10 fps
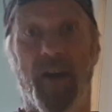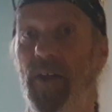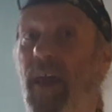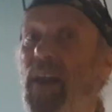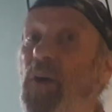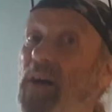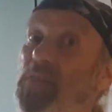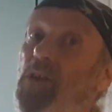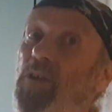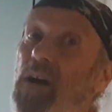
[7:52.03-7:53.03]
Yeah. And then I
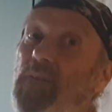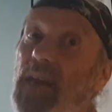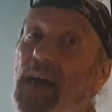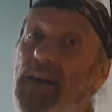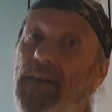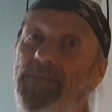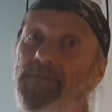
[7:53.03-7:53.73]
haven't got to have a ladder.